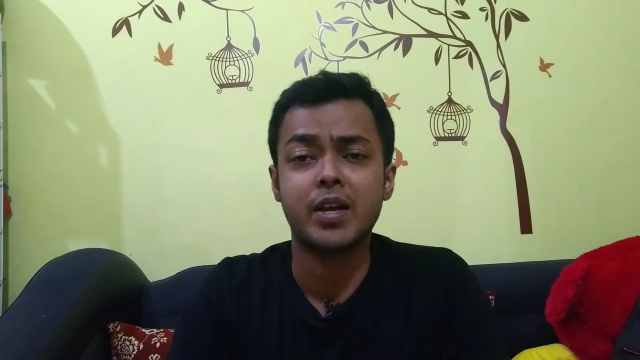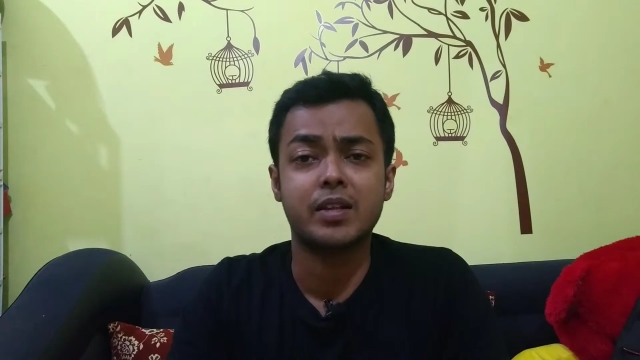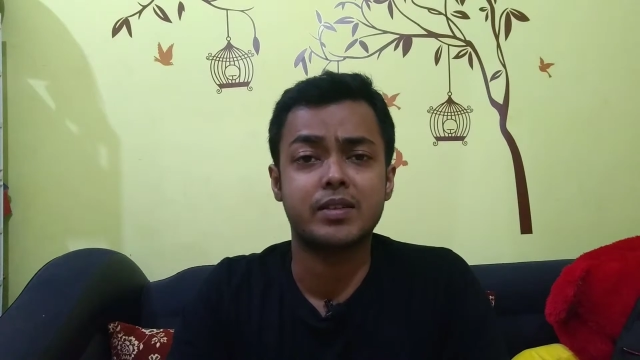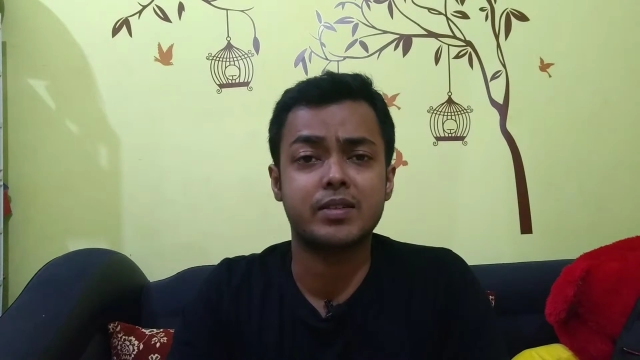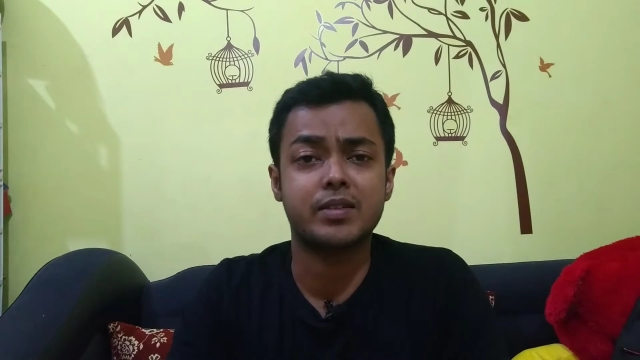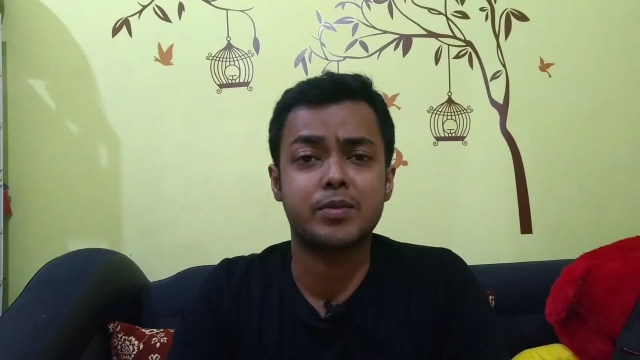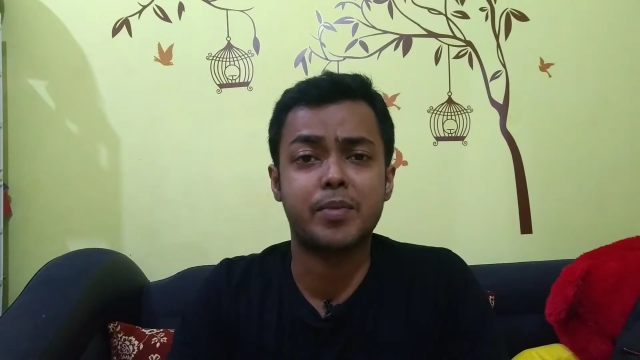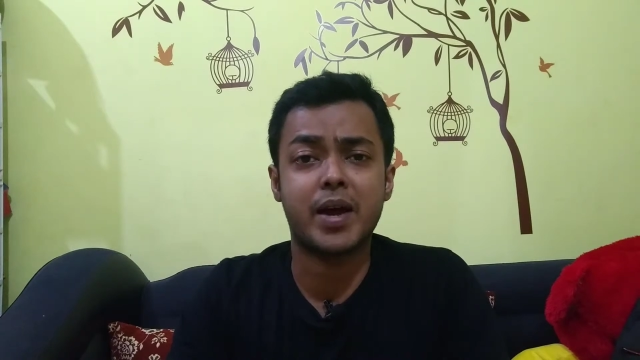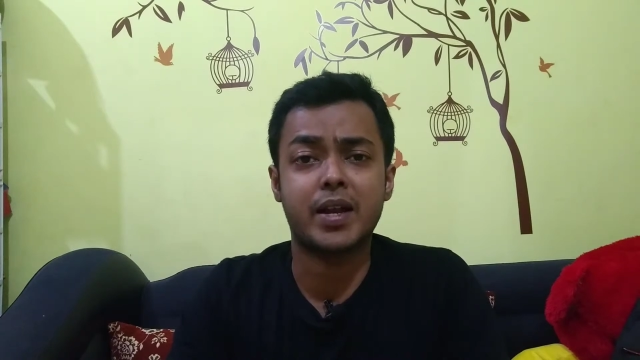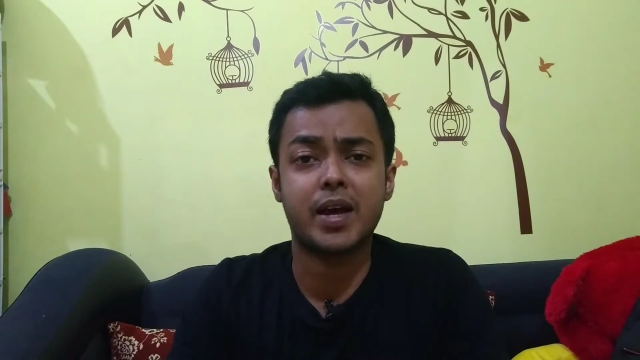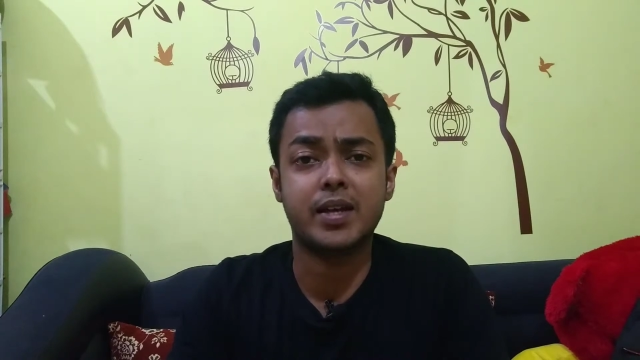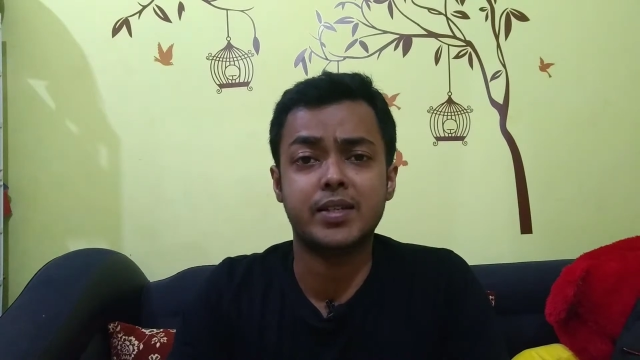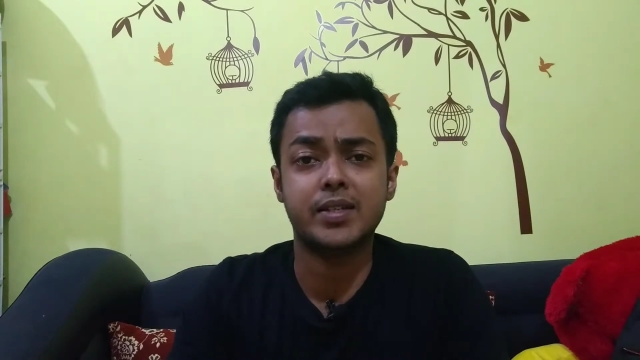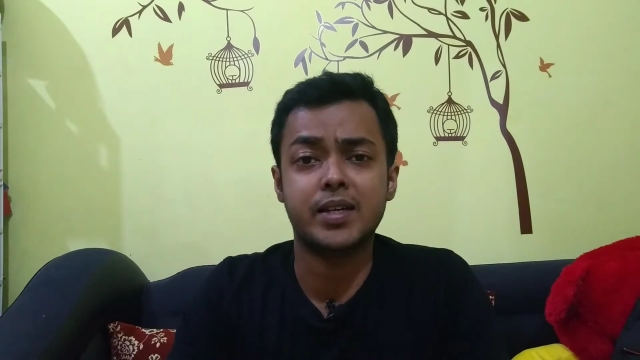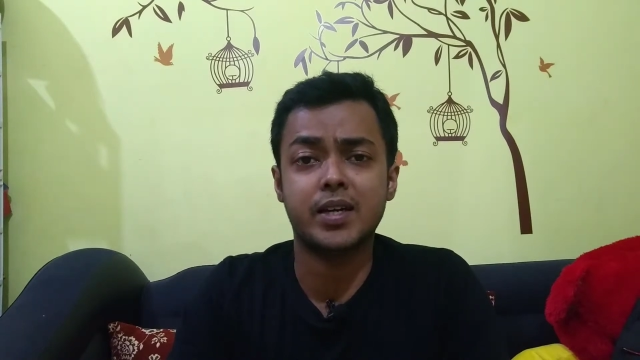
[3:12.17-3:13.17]
This is a bad
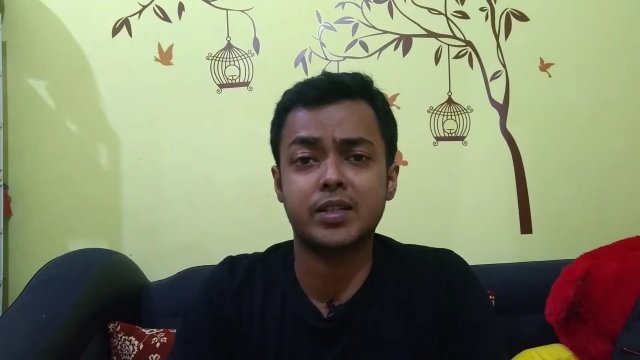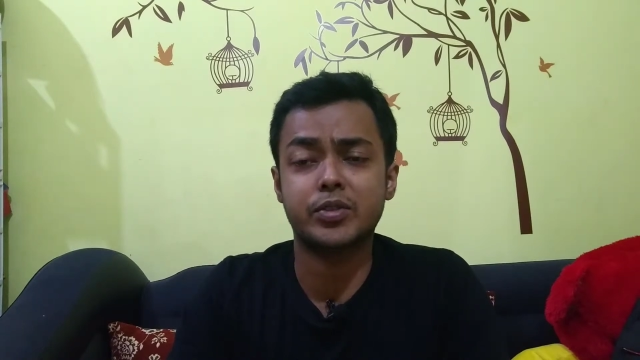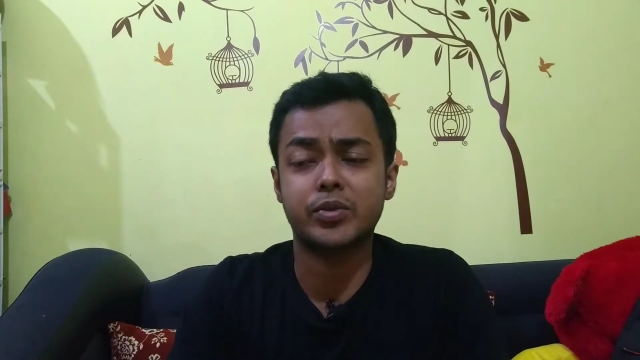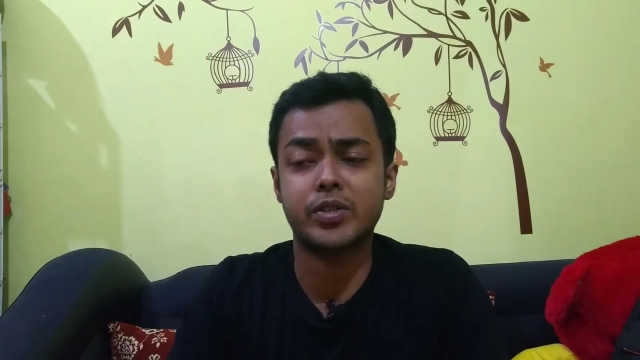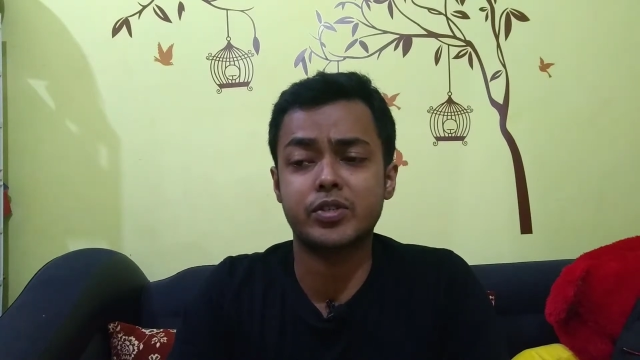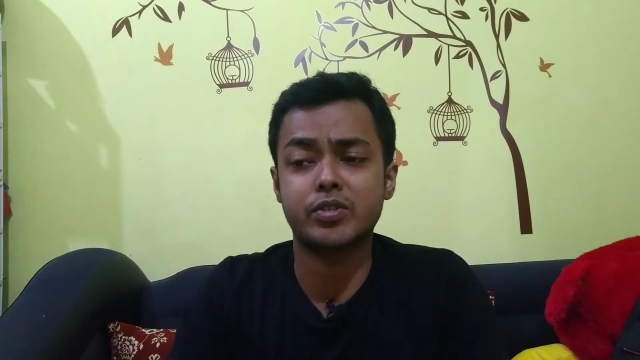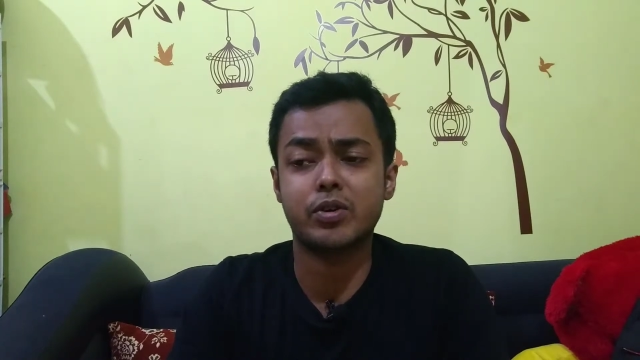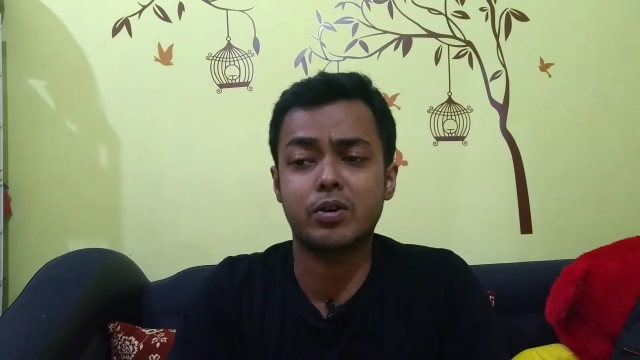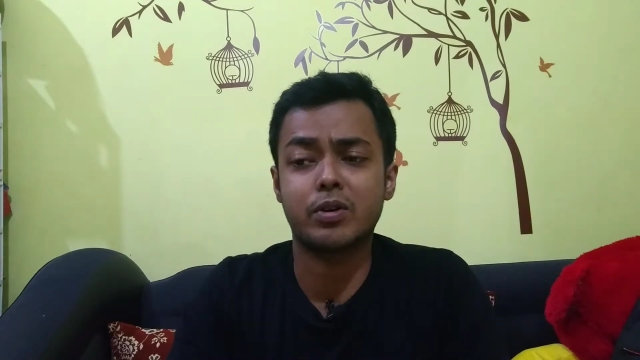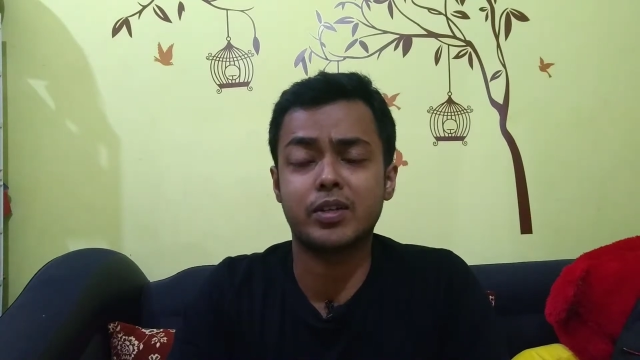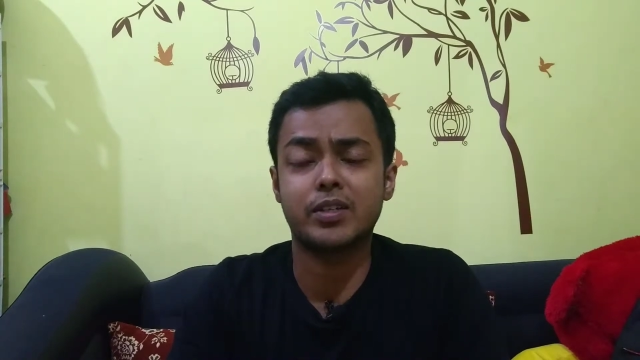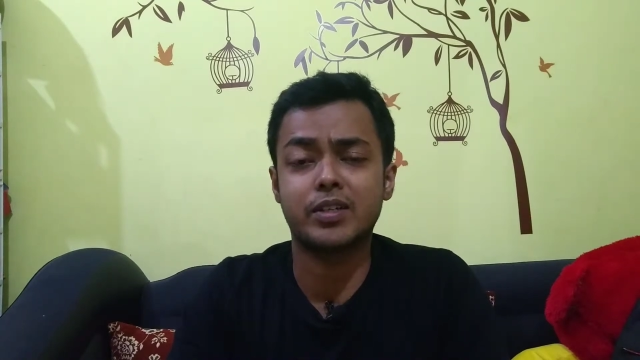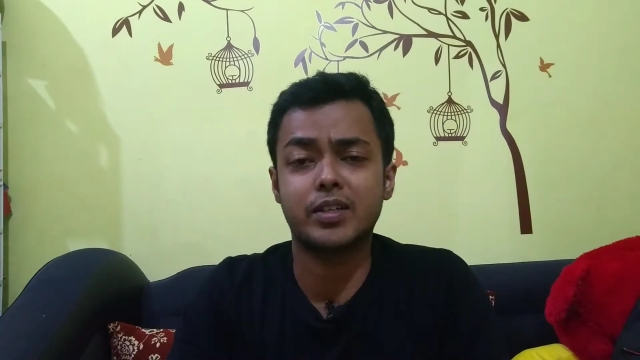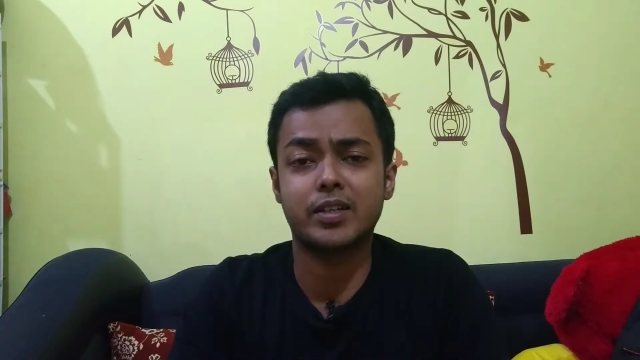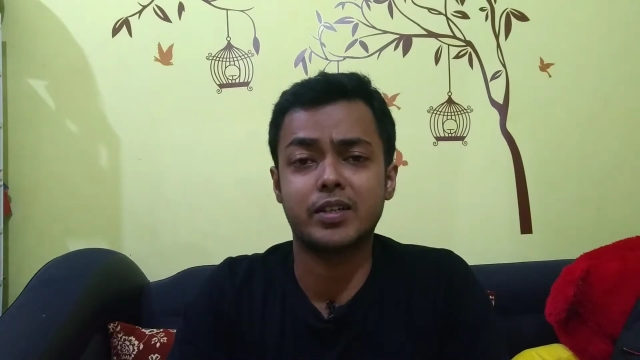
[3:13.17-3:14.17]
idea to install
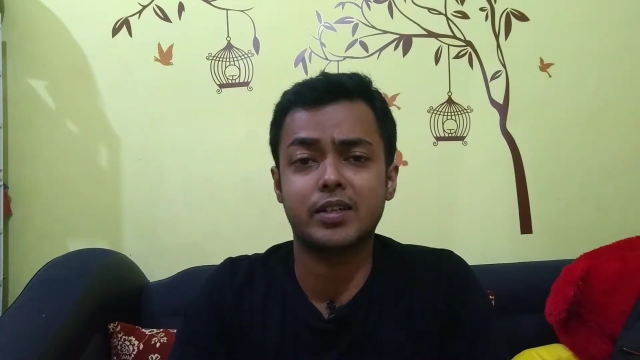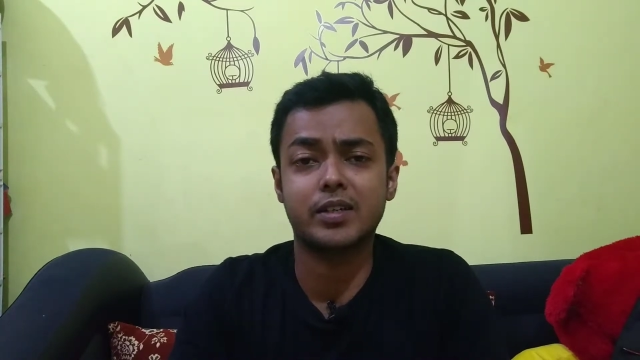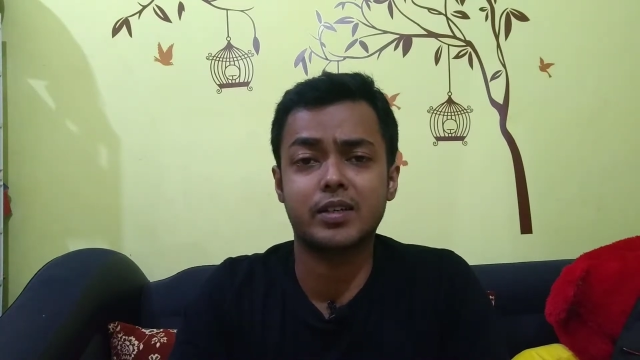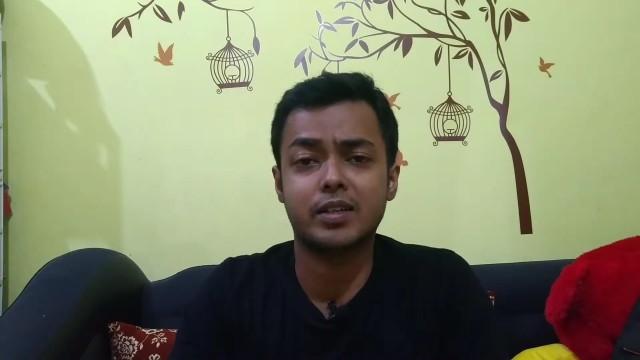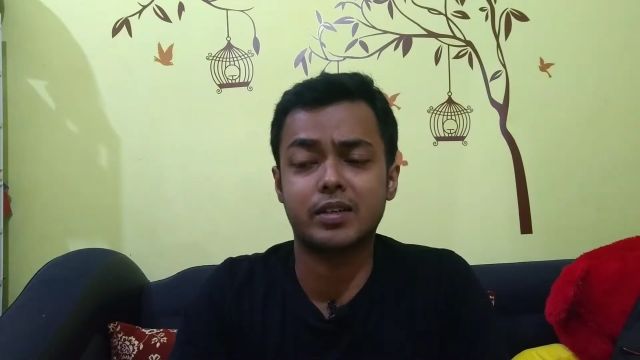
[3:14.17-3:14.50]
the